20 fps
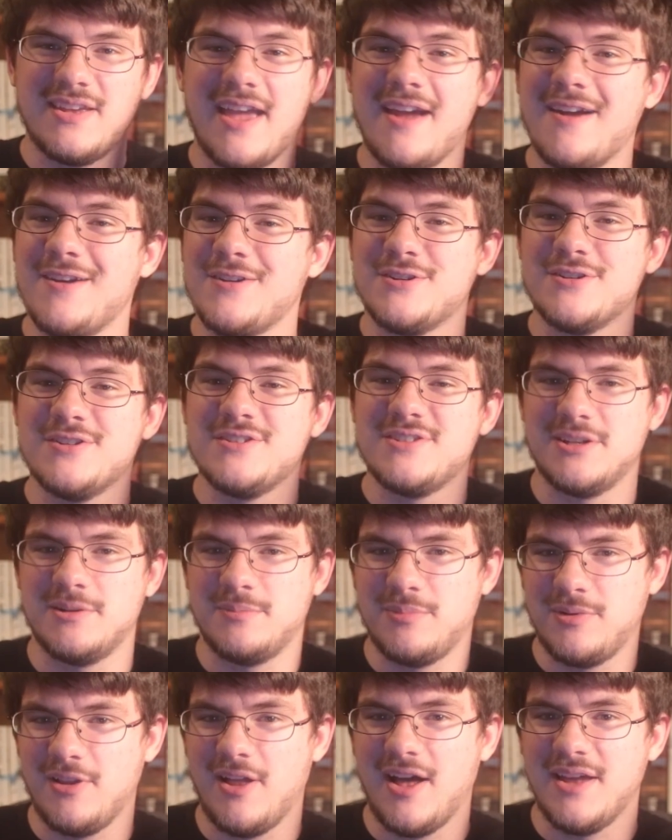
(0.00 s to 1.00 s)
characters and a
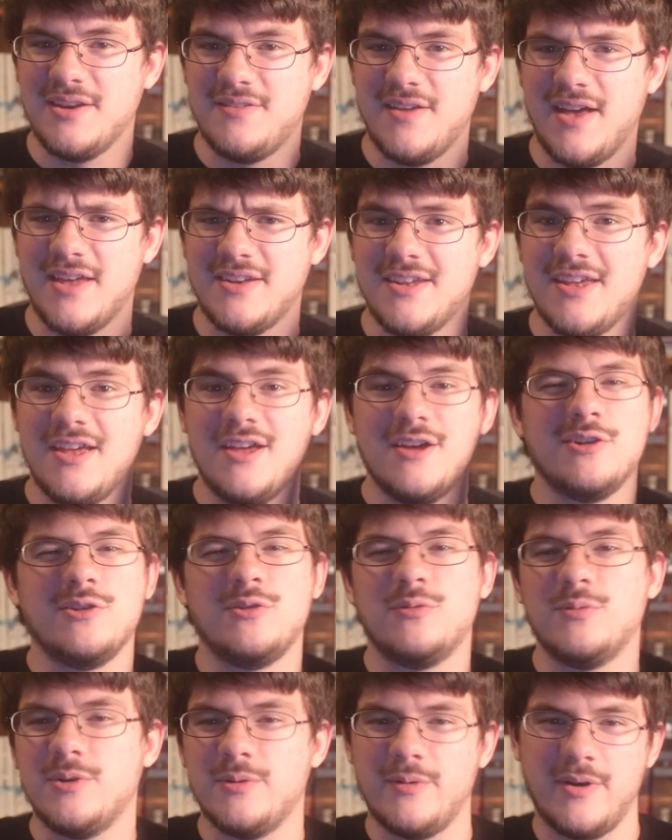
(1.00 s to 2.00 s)
plot that
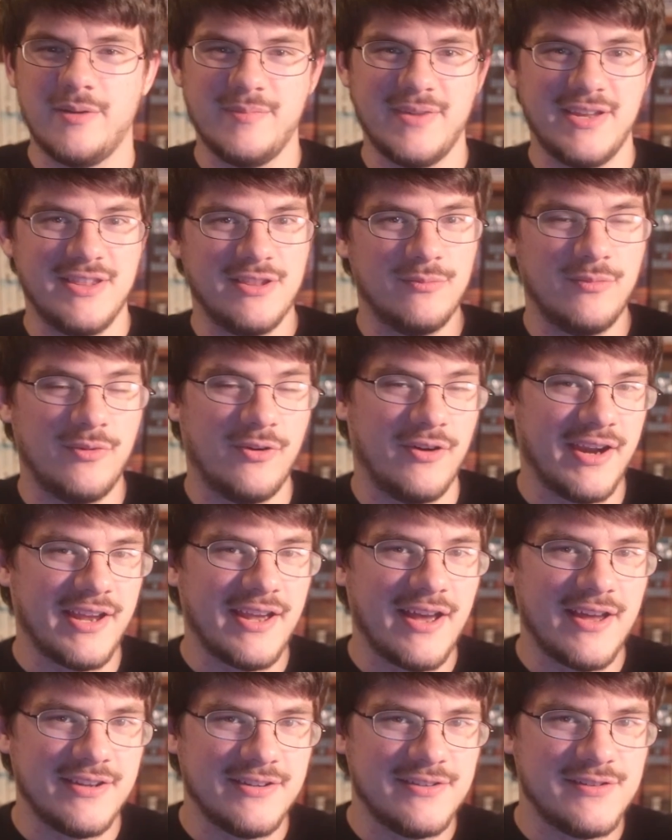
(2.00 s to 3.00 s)
grew on me the more I
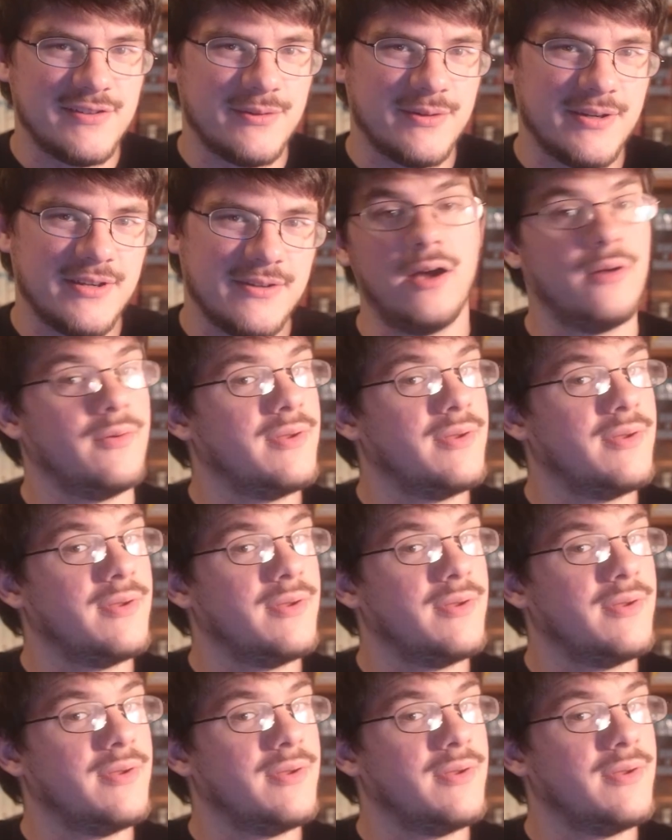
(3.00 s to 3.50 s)
got into it.